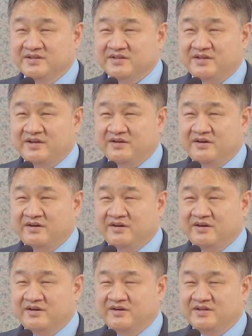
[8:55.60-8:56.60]
there
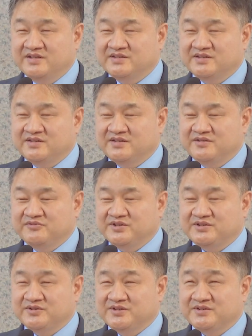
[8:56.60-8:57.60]
are certain
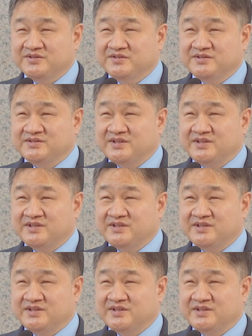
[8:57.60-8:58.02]
restrictions